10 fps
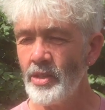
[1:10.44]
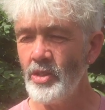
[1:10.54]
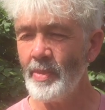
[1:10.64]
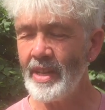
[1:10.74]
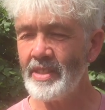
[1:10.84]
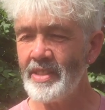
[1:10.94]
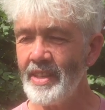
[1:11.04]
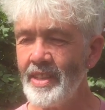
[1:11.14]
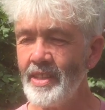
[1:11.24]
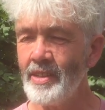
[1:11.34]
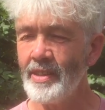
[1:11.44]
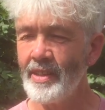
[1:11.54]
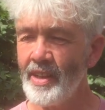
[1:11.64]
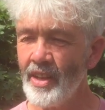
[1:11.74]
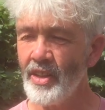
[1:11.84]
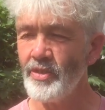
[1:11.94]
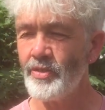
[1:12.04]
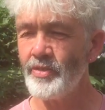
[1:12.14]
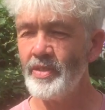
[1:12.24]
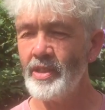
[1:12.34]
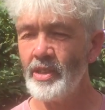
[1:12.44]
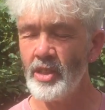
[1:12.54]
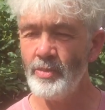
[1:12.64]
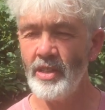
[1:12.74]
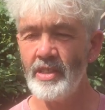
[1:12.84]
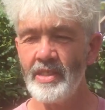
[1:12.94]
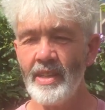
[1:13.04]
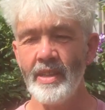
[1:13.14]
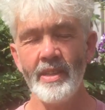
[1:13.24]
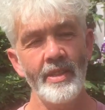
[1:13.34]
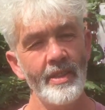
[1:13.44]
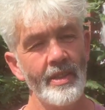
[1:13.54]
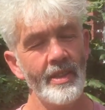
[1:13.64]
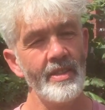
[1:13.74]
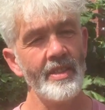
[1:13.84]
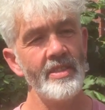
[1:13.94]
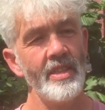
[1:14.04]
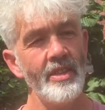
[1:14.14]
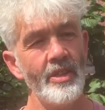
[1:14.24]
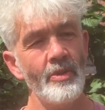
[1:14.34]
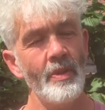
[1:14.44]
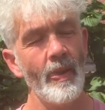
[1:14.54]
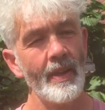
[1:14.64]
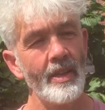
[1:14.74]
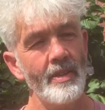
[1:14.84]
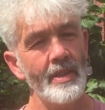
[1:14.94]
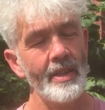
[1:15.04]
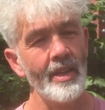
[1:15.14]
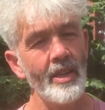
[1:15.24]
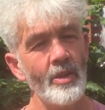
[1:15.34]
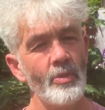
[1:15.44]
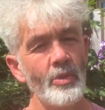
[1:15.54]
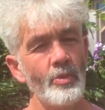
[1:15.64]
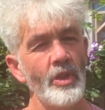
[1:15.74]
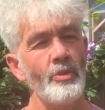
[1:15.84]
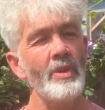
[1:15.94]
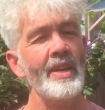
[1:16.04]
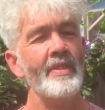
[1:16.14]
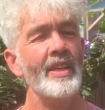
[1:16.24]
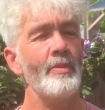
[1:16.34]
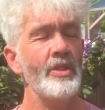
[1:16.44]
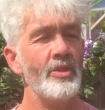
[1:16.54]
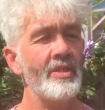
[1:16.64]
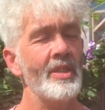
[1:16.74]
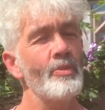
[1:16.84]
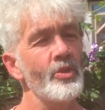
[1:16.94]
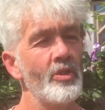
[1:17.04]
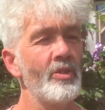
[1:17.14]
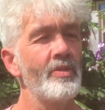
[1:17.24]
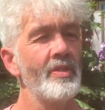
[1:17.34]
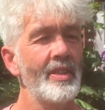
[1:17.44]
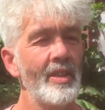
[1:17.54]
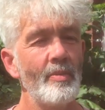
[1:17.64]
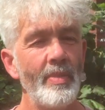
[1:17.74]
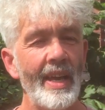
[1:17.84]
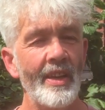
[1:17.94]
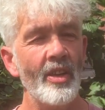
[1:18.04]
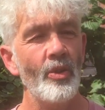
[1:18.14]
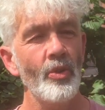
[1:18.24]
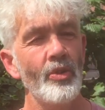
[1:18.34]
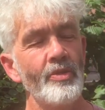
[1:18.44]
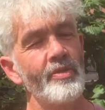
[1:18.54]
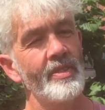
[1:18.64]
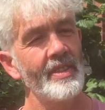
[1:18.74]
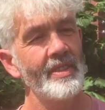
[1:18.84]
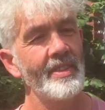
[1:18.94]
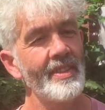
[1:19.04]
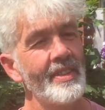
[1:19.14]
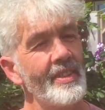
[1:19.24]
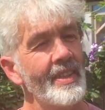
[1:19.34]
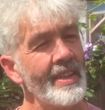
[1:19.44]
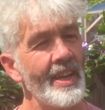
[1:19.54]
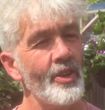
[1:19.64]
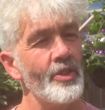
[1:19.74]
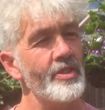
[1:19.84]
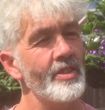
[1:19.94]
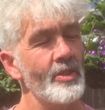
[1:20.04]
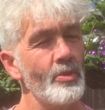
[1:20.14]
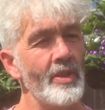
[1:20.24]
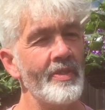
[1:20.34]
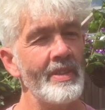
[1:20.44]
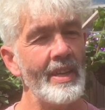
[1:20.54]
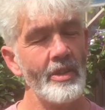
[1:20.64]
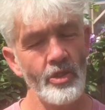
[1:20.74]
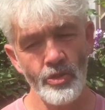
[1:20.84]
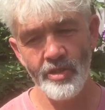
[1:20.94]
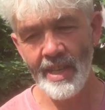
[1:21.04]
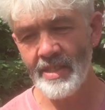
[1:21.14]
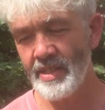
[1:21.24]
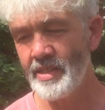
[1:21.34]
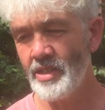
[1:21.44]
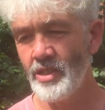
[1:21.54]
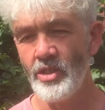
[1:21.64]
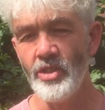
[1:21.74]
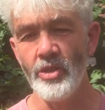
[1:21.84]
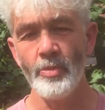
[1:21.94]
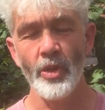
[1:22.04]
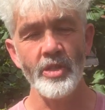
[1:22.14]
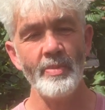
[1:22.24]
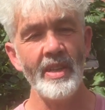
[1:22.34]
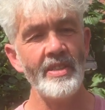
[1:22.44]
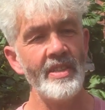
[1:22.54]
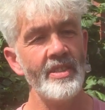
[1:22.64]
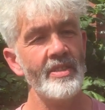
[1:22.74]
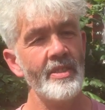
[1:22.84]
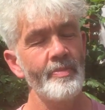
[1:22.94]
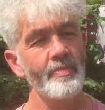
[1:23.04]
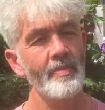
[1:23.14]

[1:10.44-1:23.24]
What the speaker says: humanity, life, community can continue when we haven't come into some sort of black hole of chaos. We've created new possibilities,